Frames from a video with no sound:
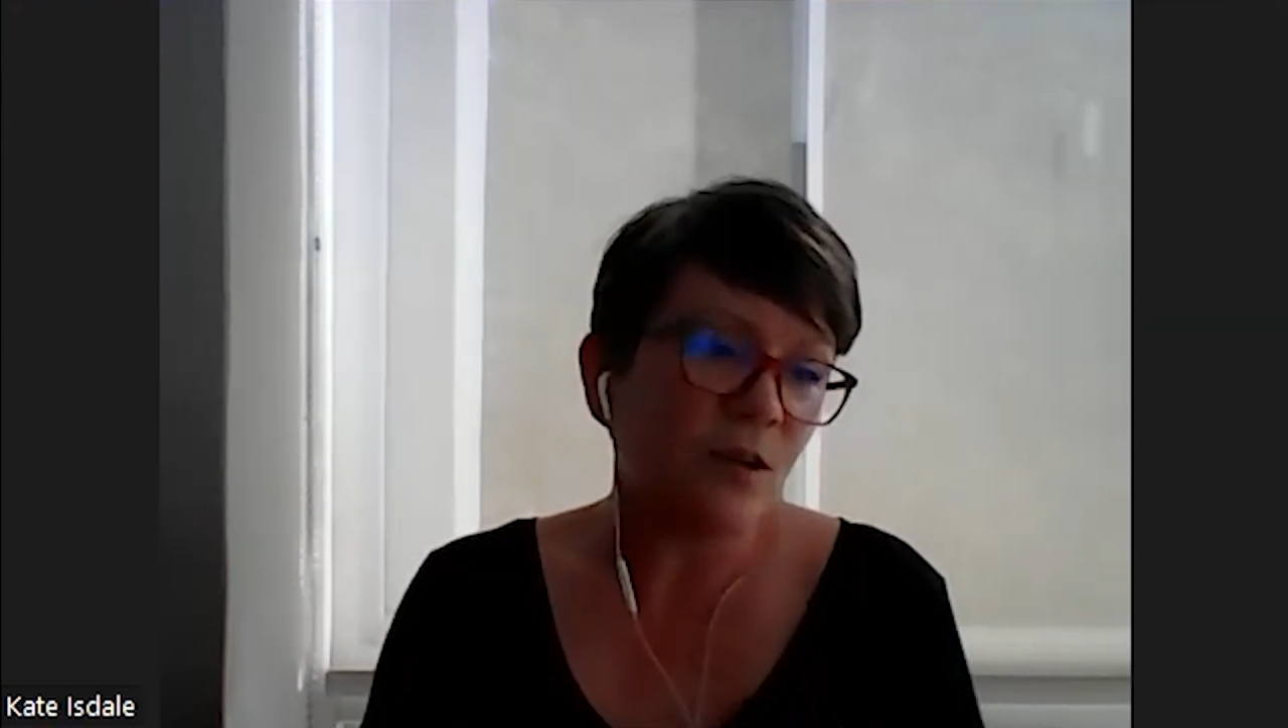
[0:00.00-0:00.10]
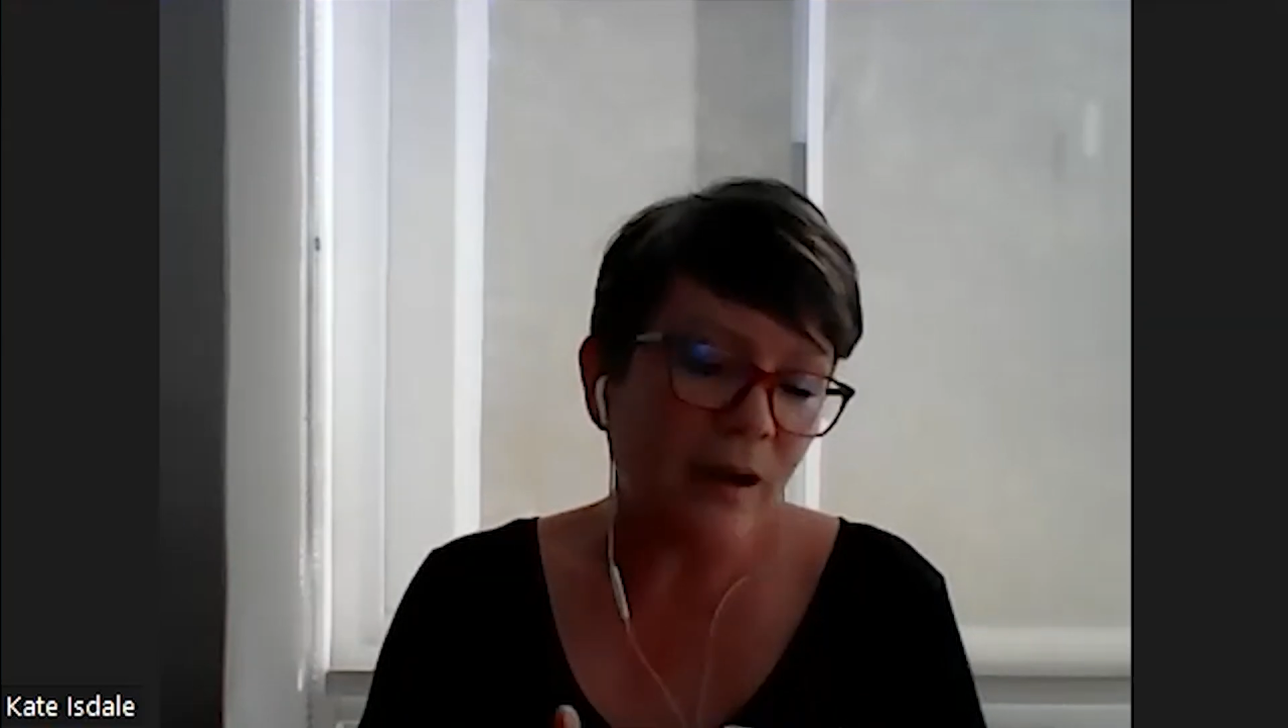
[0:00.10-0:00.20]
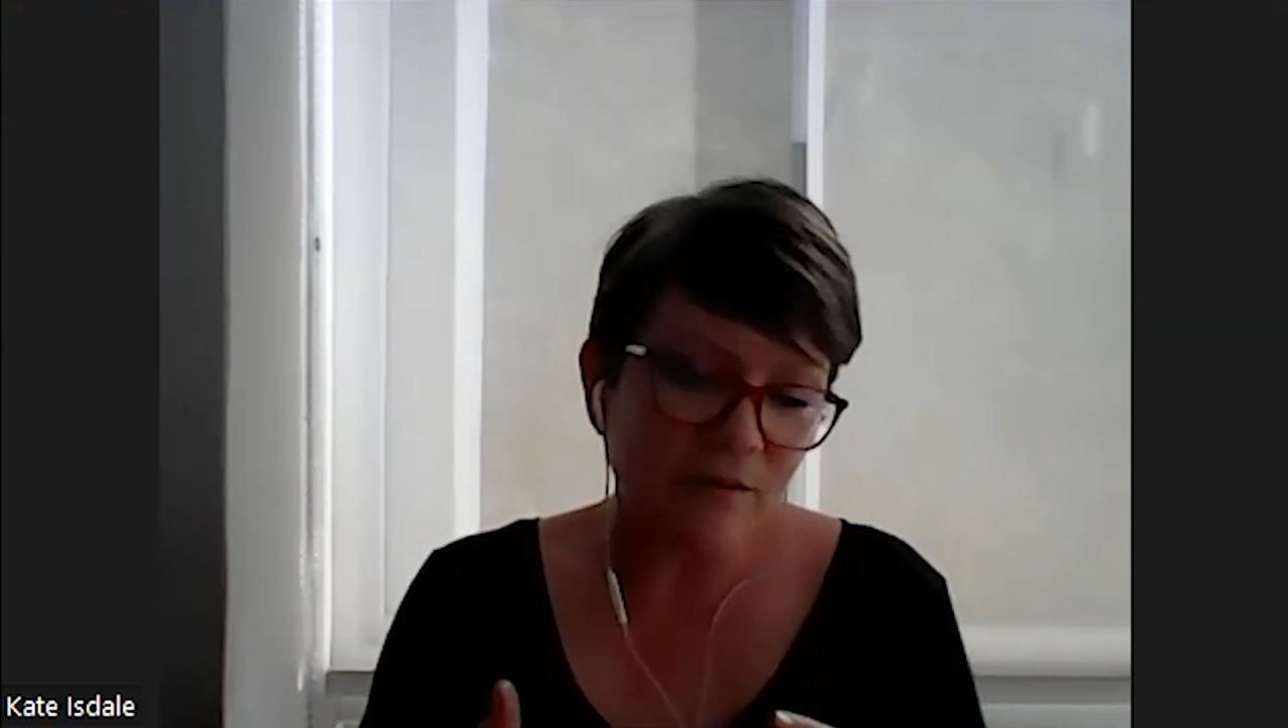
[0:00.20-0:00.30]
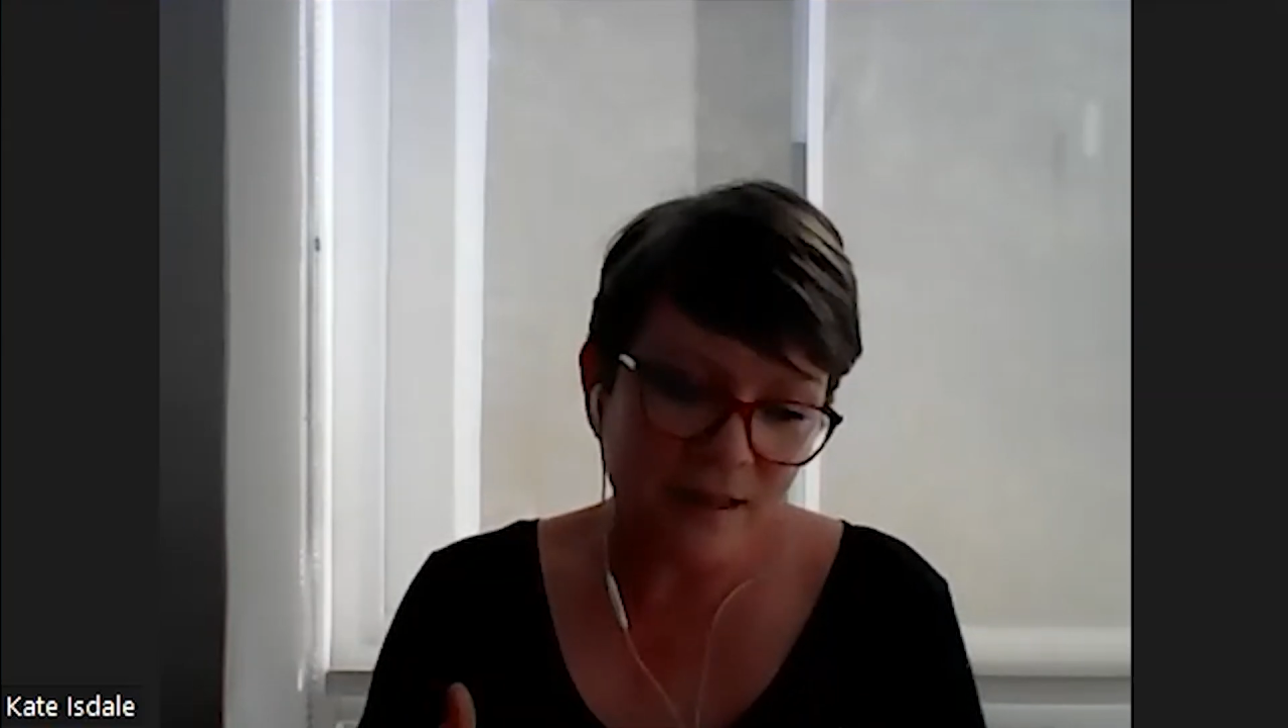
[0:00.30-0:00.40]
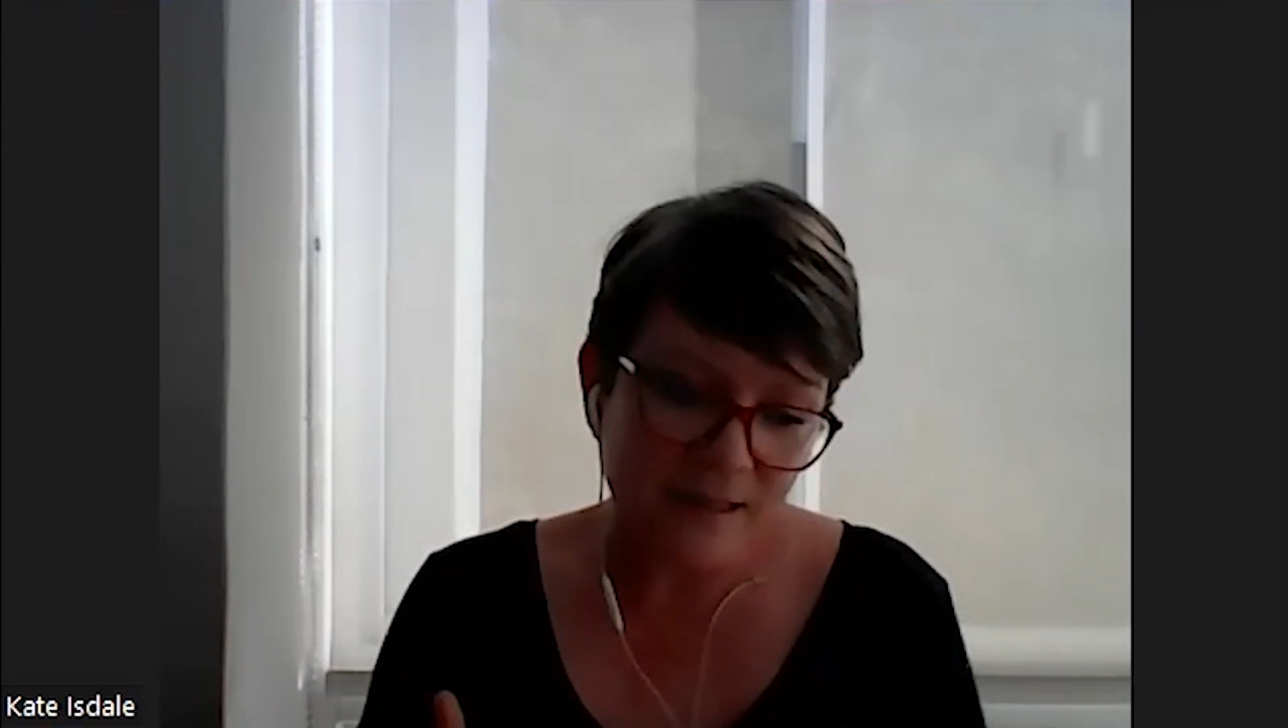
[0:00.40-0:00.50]

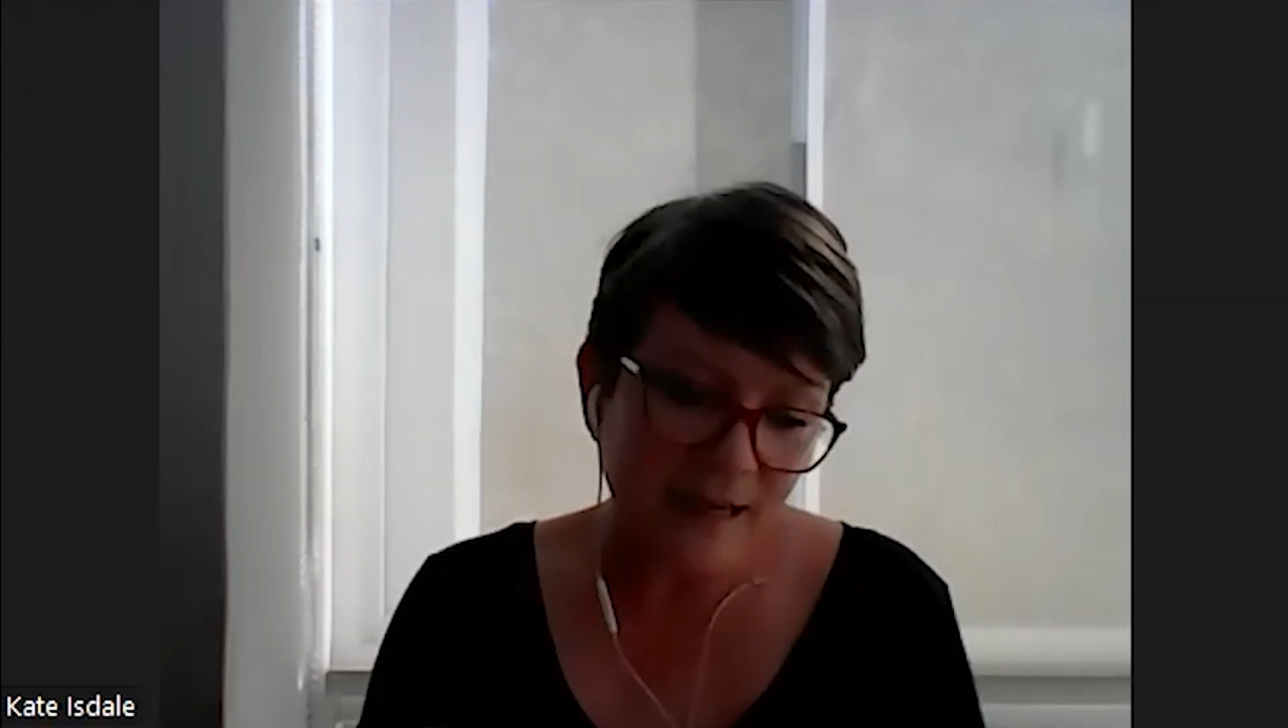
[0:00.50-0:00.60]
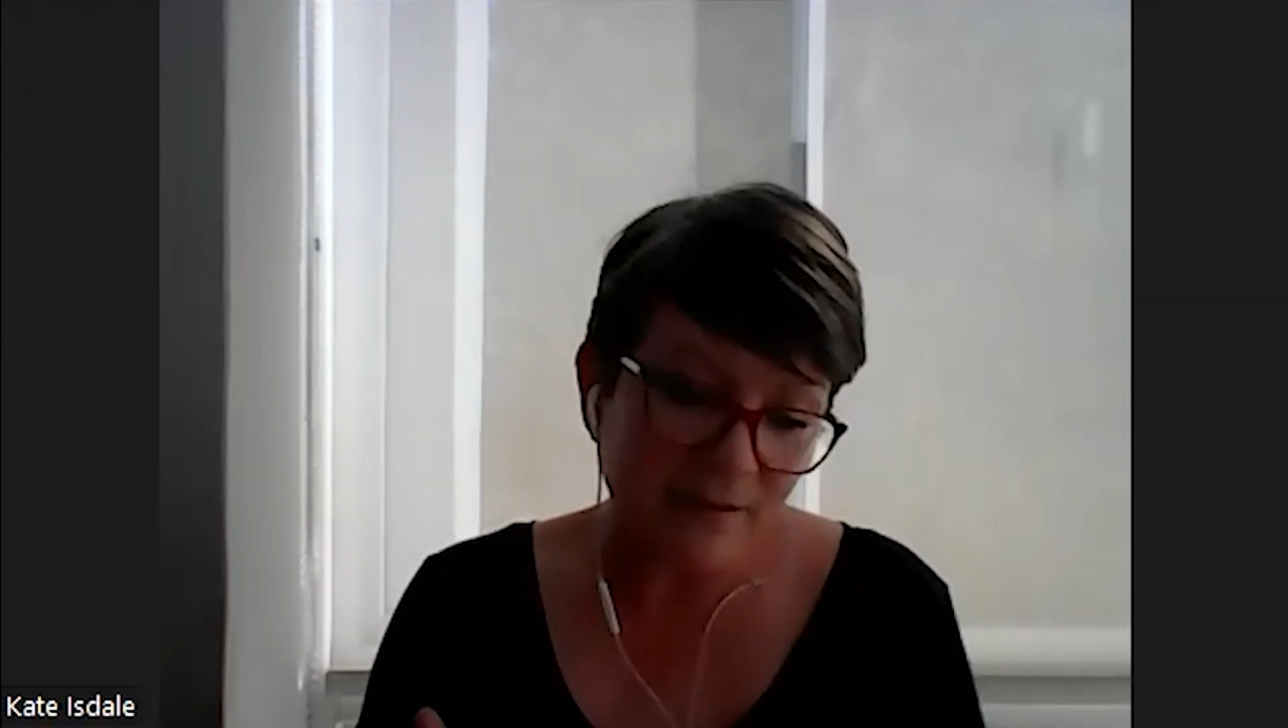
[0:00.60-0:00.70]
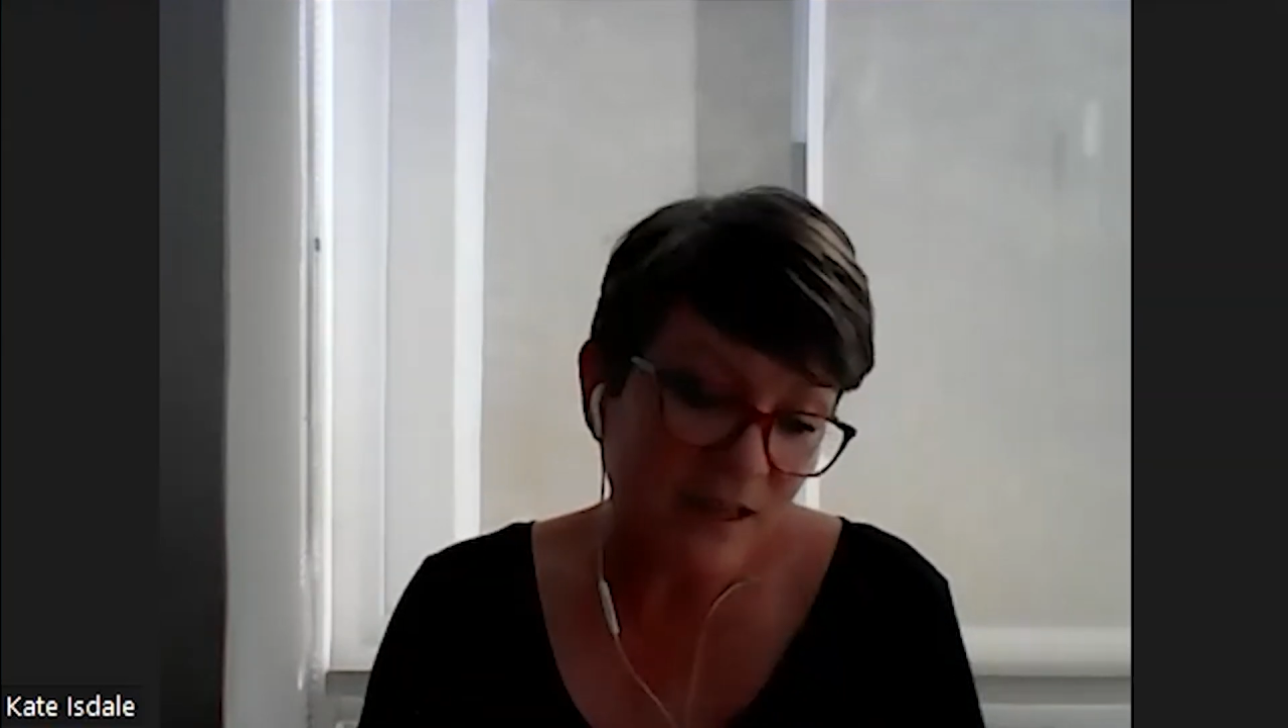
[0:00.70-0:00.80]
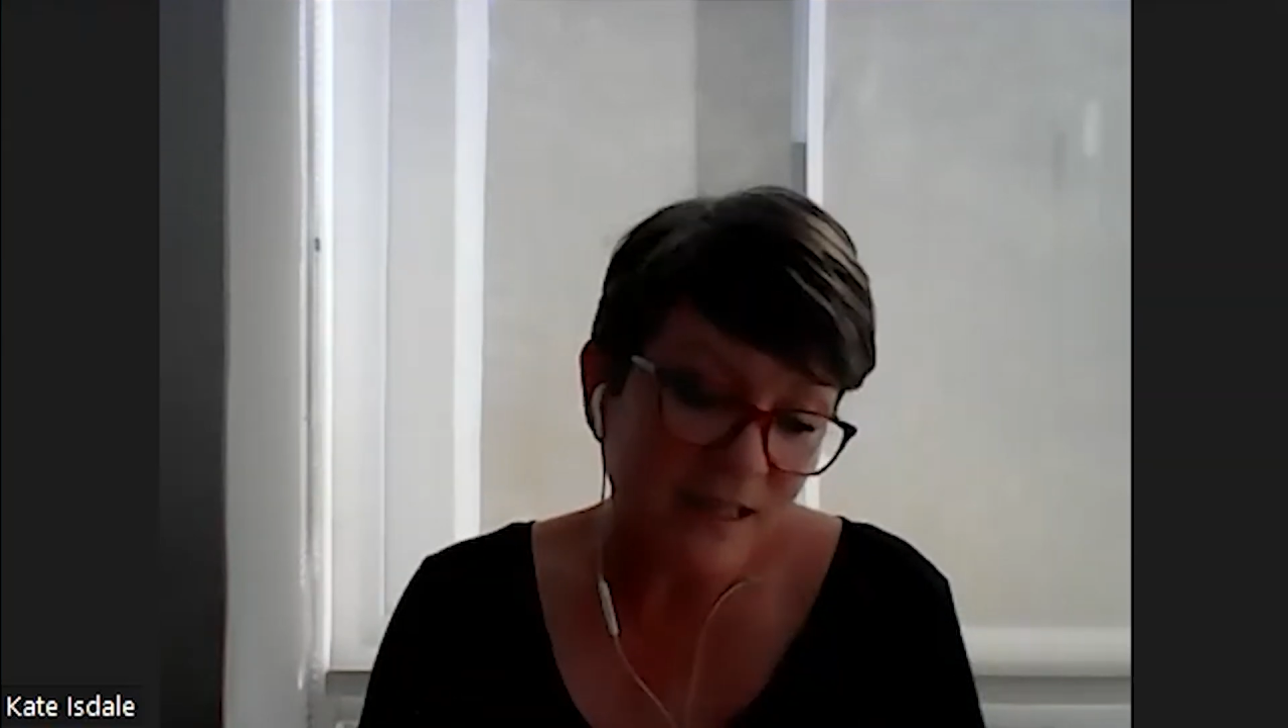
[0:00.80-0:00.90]
having a